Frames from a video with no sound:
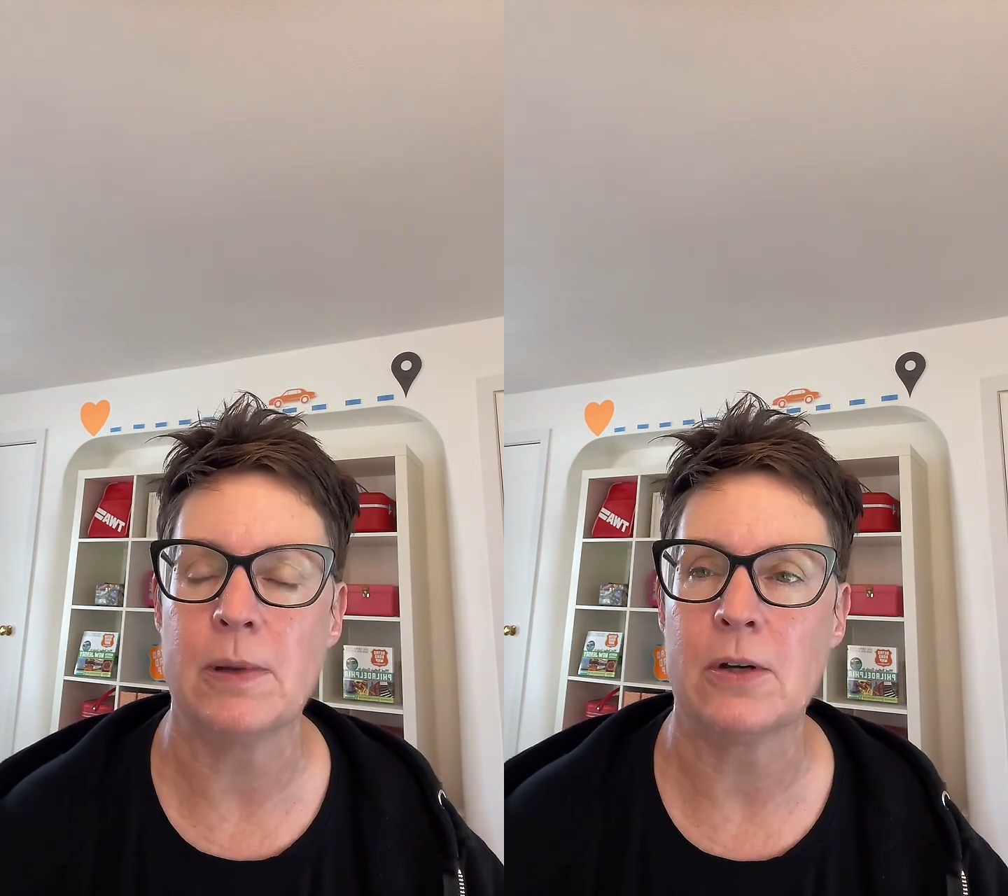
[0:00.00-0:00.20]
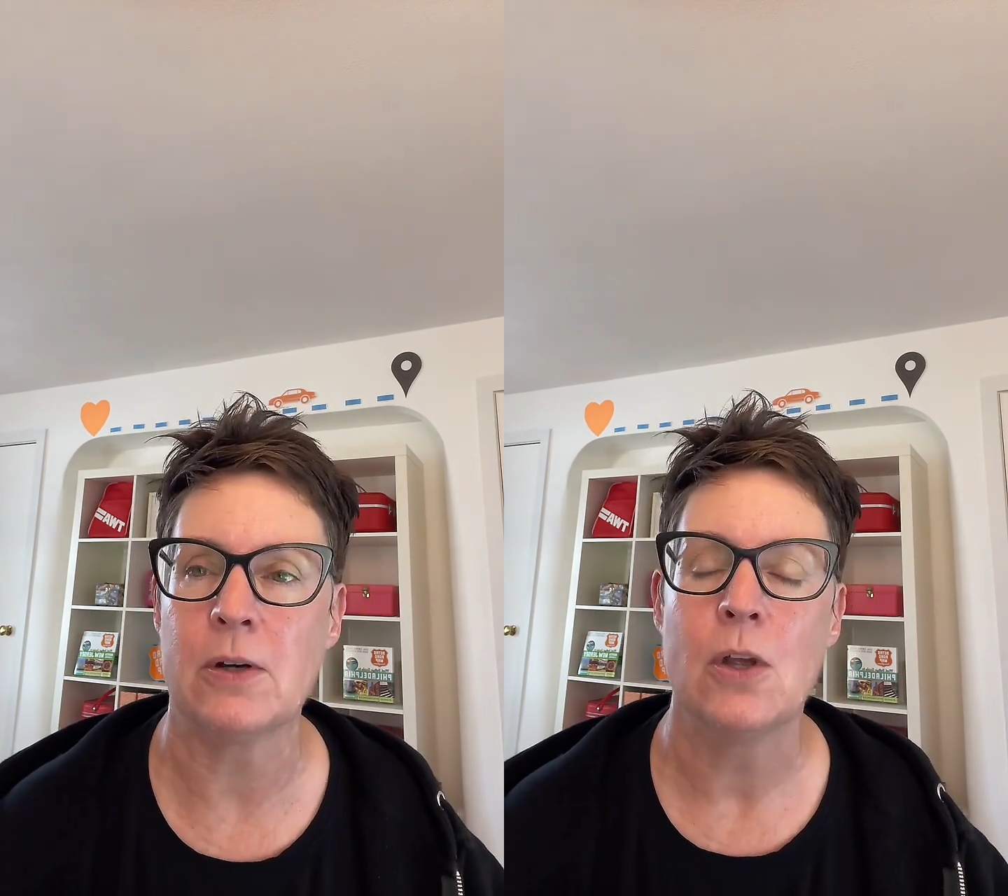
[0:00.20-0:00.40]

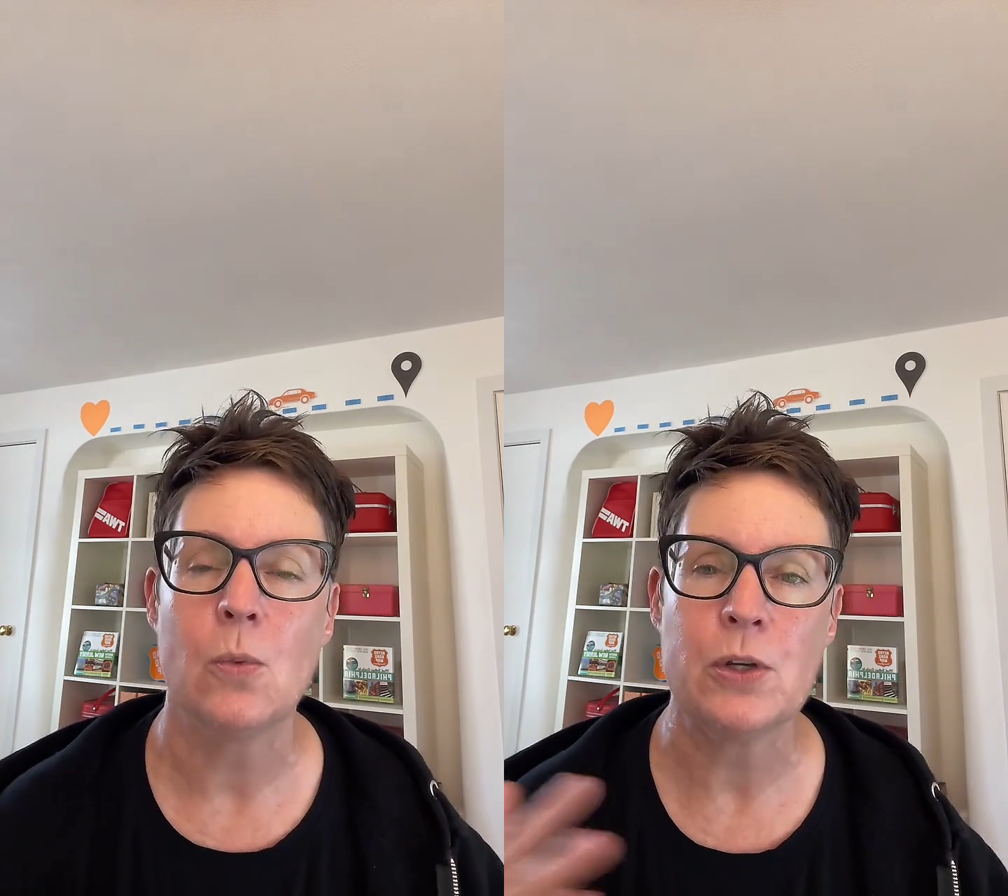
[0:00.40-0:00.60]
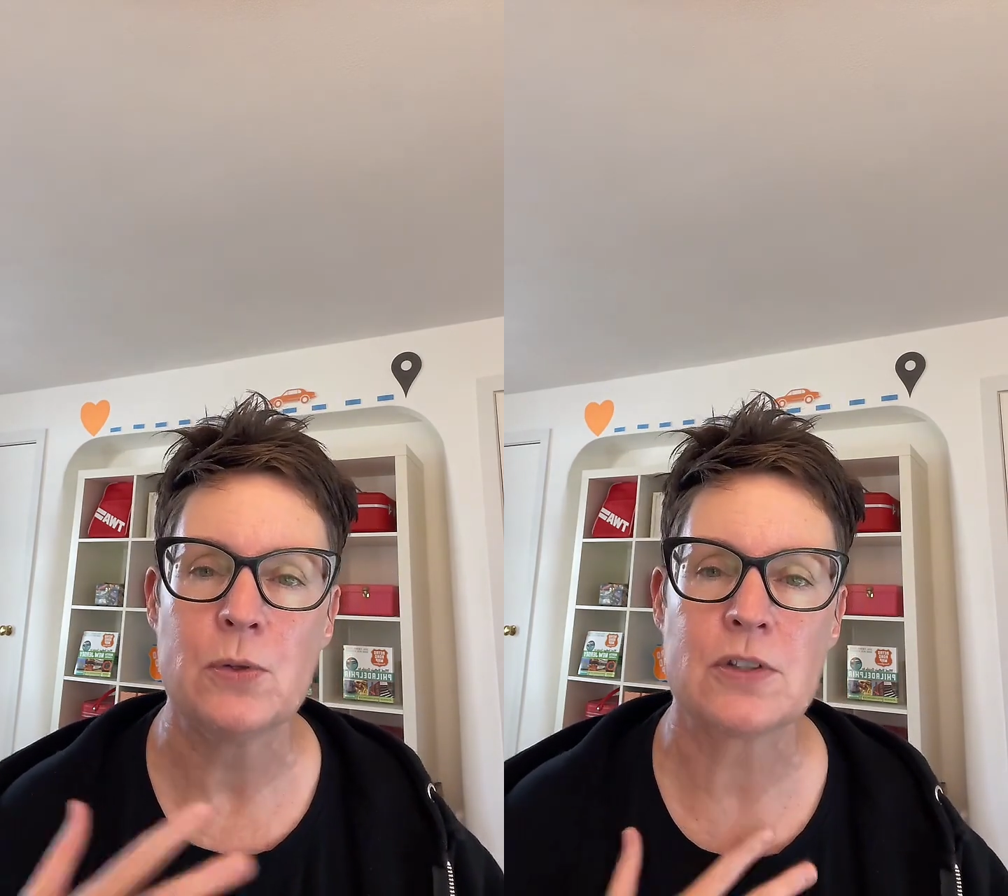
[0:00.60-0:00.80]
better
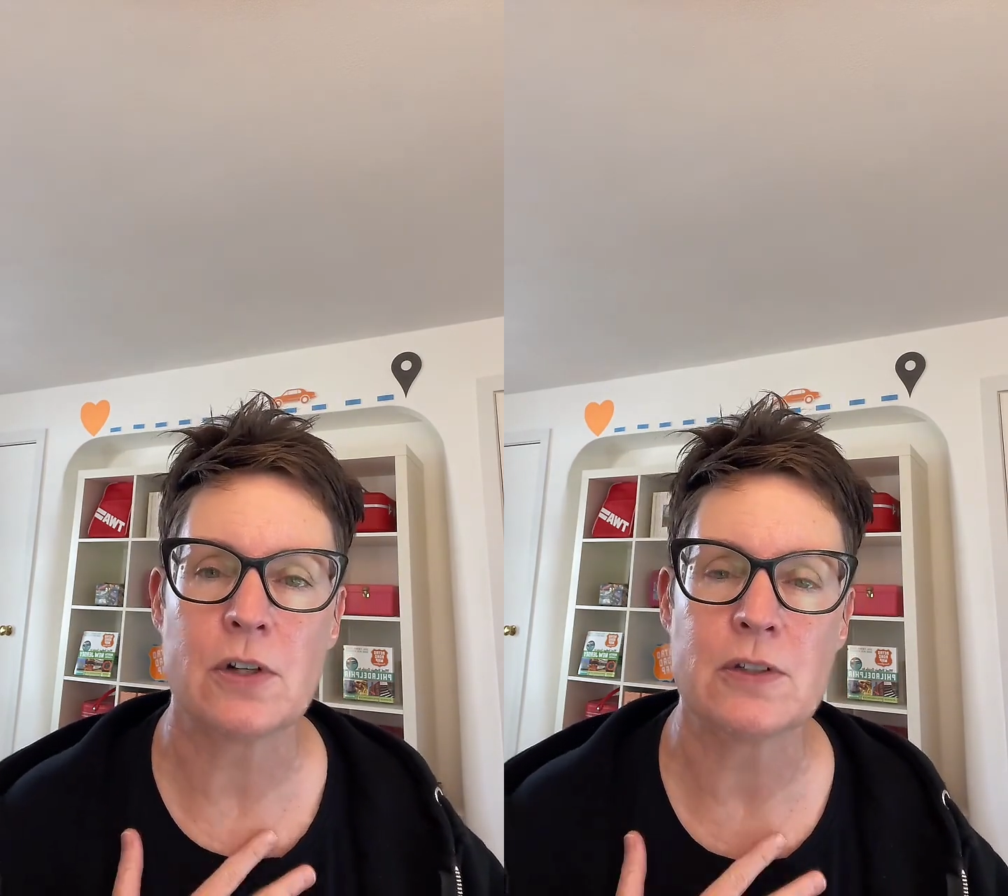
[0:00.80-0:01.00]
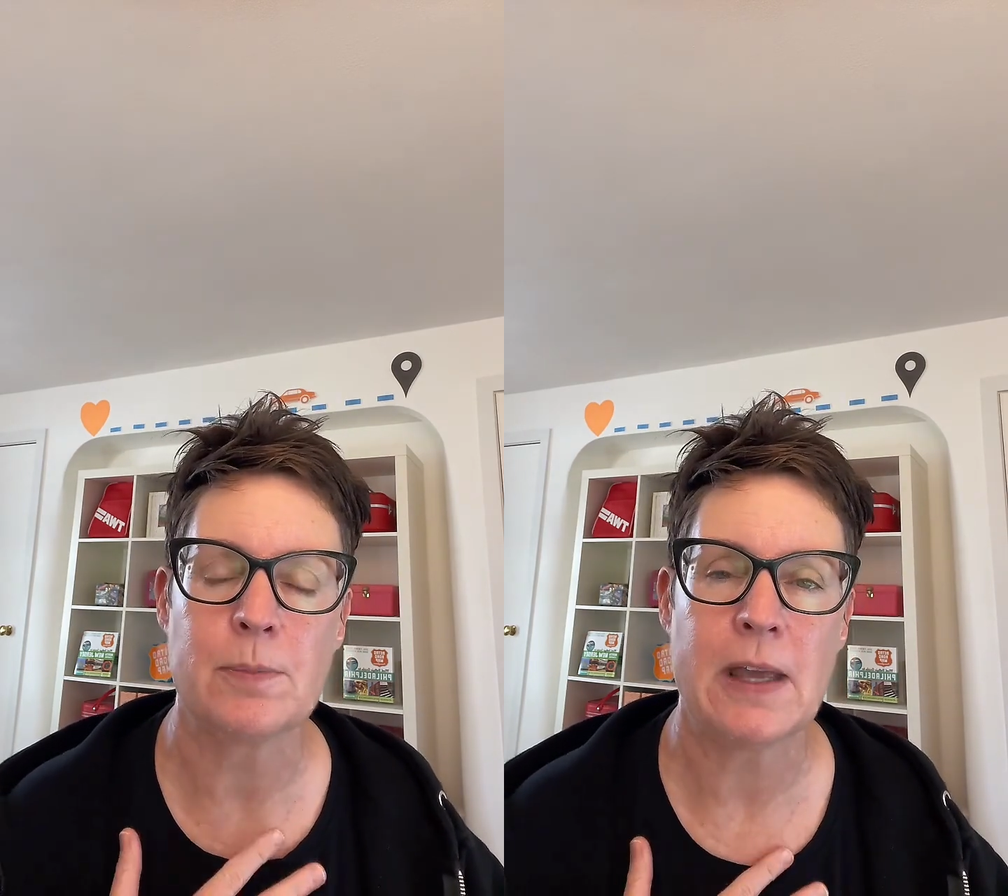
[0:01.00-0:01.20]
when you start to